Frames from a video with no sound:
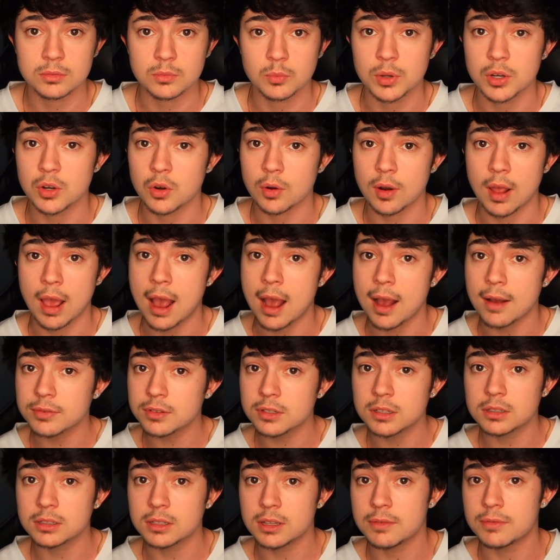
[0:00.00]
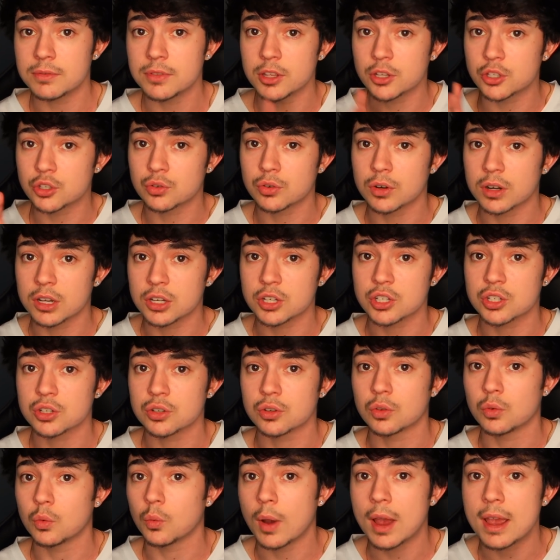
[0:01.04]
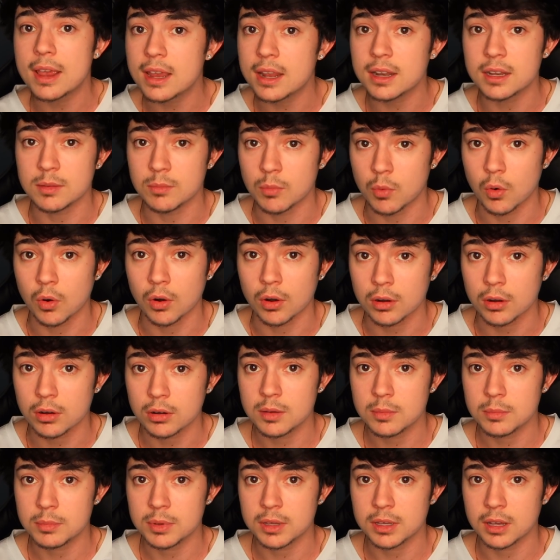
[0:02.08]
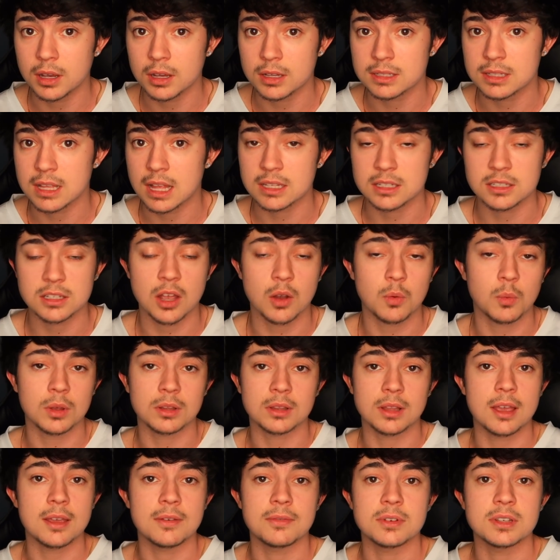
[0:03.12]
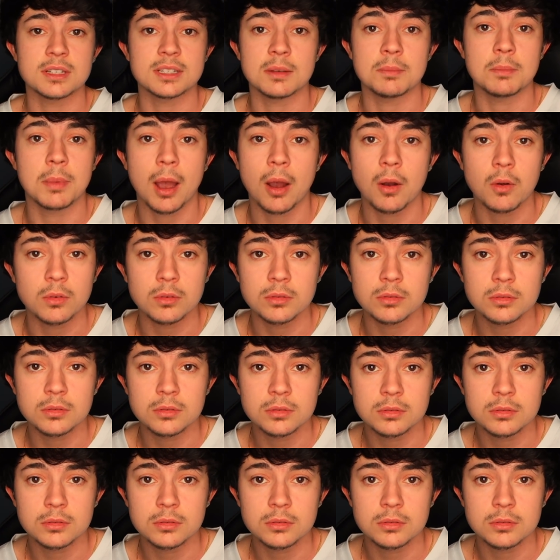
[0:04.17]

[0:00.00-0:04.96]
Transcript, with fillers: We don't have to live the traditional way anymore because that's not what life is about.